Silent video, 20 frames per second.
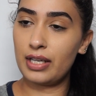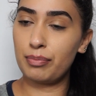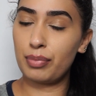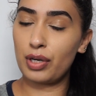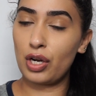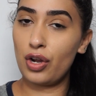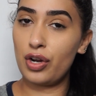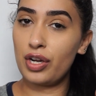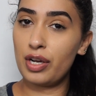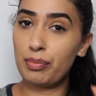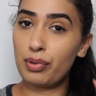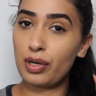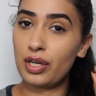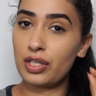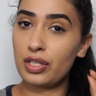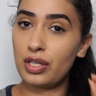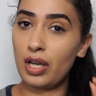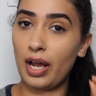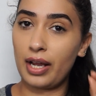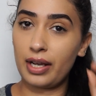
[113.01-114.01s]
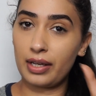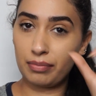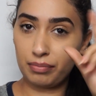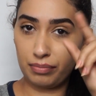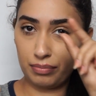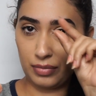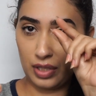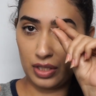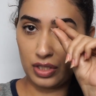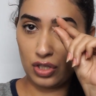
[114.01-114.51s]
but I only put like
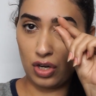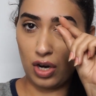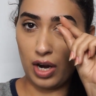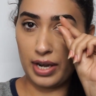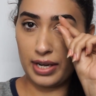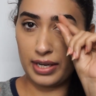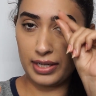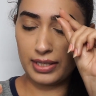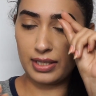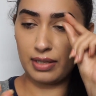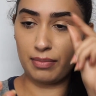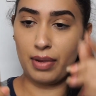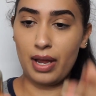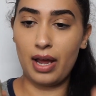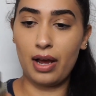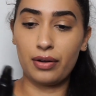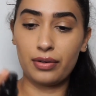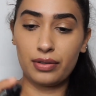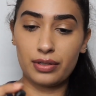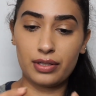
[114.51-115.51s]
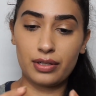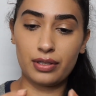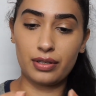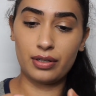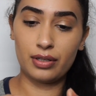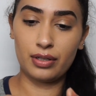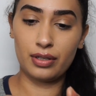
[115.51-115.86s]
the tiniest amount.